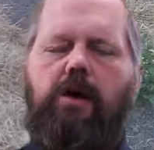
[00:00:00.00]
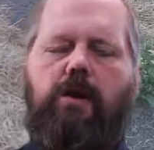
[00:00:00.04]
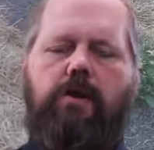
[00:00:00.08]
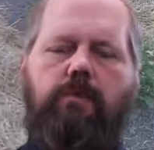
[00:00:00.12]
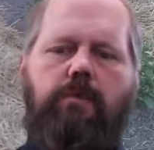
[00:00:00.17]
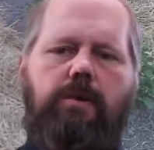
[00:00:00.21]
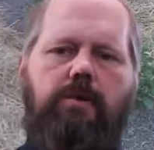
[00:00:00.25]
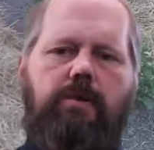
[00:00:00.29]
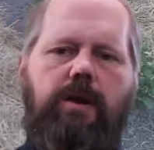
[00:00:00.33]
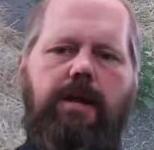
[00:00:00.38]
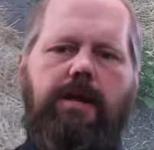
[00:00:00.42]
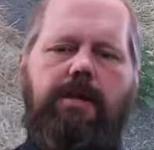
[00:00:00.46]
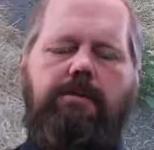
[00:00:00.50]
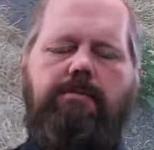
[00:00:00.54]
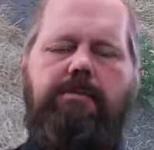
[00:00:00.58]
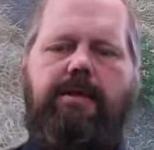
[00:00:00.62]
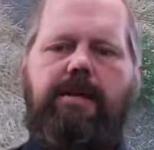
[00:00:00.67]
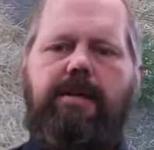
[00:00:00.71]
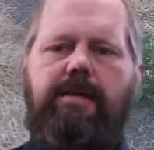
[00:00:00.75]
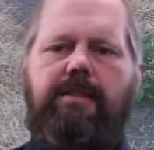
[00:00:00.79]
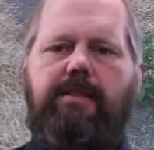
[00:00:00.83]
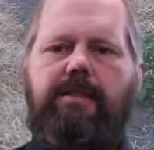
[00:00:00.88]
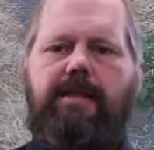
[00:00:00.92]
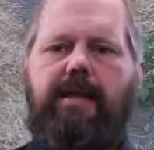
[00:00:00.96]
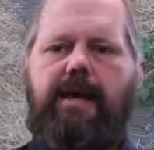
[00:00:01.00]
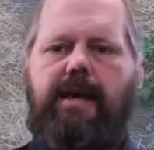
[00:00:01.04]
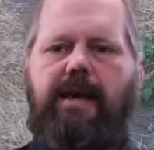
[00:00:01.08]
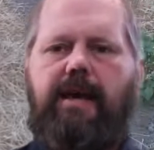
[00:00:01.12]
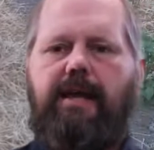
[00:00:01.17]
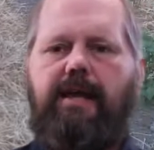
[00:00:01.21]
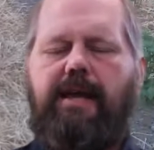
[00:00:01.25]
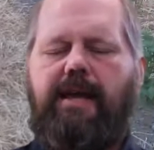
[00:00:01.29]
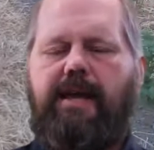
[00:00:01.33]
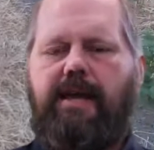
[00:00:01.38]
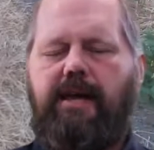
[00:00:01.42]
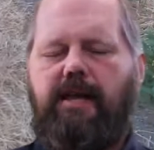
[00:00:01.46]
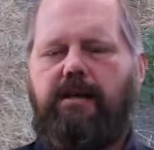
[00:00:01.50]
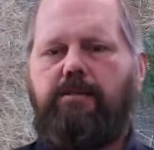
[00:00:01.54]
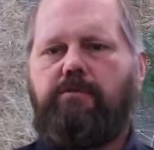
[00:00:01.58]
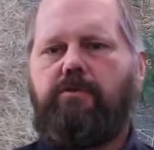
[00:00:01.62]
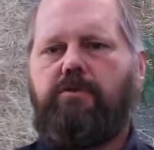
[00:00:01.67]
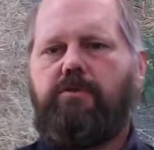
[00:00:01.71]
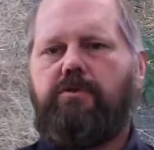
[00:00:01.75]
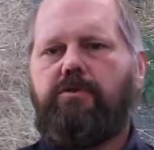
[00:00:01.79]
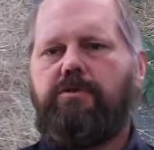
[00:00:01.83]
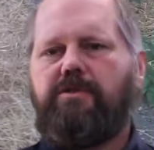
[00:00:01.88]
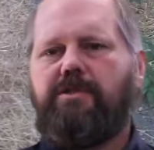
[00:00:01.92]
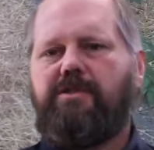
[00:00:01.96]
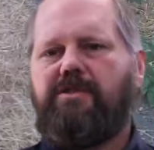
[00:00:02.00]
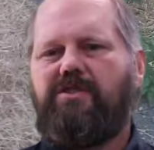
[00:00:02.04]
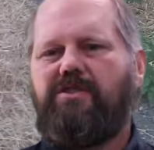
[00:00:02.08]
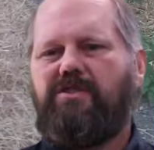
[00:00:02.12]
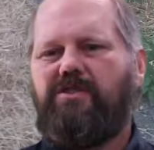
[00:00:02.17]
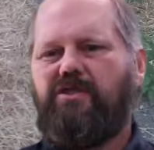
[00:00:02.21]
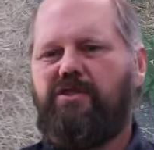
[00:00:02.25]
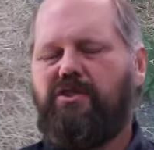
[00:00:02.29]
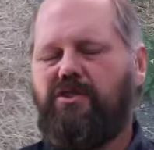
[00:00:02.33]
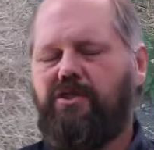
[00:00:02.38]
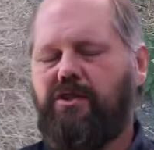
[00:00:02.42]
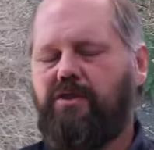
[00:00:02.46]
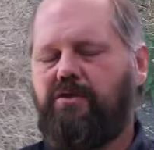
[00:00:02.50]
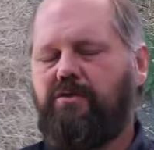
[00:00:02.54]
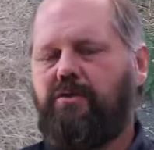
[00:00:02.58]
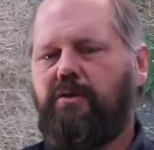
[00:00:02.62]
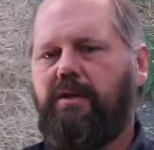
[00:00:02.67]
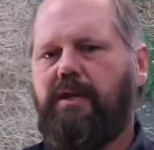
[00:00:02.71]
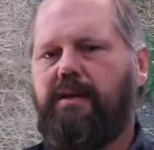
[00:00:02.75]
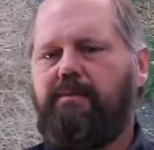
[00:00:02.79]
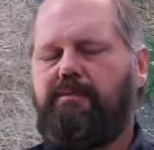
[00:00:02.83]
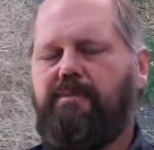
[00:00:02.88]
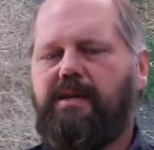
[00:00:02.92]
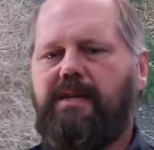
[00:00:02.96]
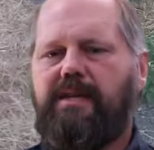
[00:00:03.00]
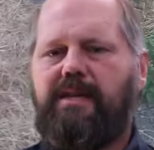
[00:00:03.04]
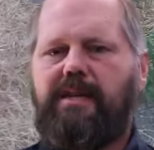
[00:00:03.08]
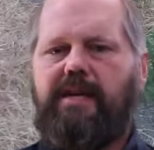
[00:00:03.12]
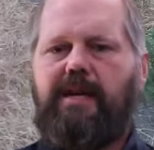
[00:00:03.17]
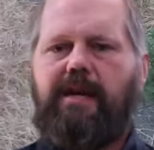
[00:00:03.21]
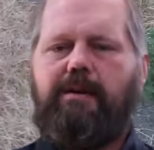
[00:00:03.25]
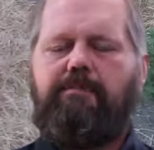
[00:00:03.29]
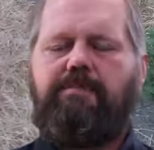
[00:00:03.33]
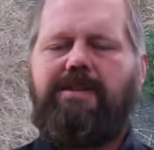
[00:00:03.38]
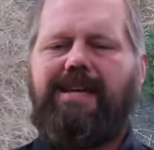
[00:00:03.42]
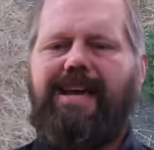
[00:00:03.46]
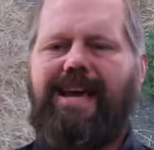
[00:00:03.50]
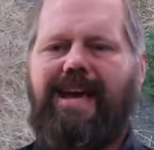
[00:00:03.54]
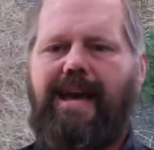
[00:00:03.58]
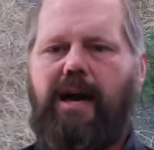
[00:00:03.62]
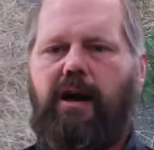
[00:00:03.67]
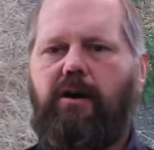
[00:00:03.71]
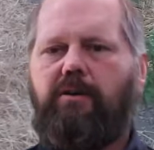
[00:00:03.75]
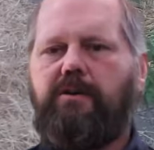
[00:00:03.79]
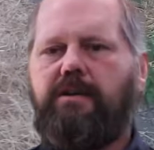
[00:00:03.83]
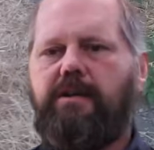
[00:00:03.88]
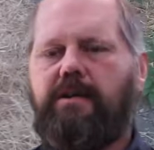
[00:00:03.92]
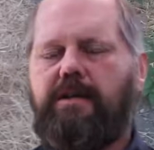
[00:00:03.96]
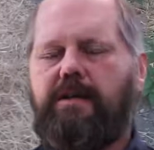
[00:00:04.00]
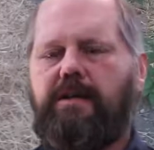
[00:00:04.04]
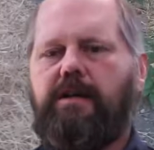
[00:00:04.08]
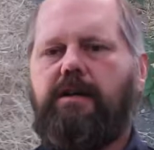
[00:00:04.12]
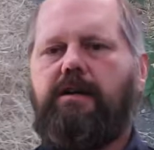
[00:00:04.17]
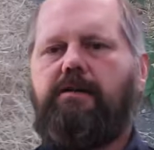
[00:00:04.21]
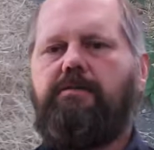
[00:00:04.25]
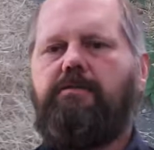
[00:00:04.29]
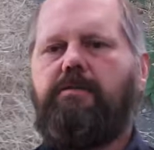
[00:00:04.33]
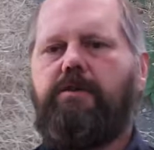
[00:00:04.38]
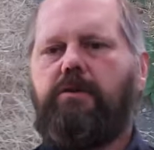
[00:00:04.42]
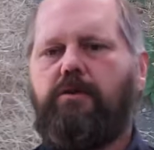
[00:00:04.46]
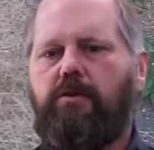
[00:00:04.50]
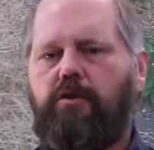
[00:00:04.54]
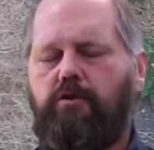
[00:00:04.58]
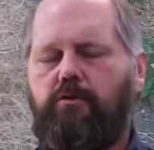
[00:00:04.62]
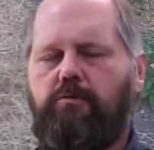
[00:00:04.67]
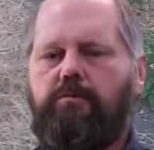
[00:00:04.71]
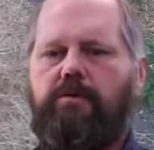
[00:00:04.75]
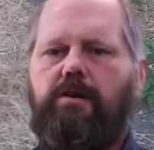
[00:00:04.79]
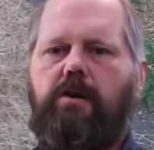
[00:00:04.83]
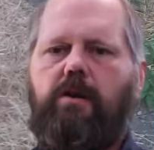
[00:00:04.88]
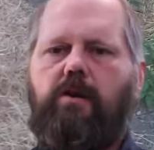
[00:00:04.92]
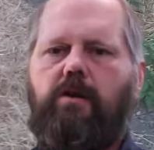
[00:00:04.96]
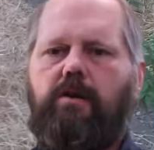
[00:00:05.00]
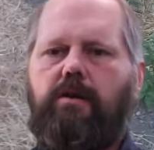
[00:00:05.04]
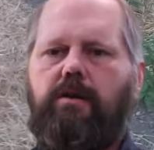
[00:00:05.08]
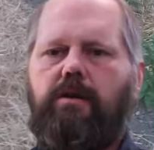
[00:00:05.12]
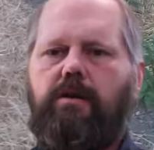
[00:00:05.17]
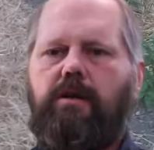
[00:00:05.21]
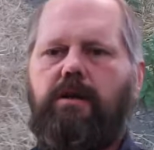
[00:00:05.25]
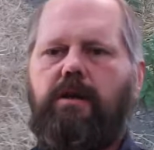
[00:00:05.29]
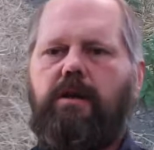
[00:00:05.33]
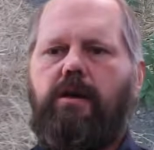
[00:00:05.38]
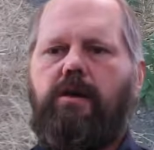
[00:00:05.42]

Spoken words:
We recommend that animals generally be kept out of your home garden,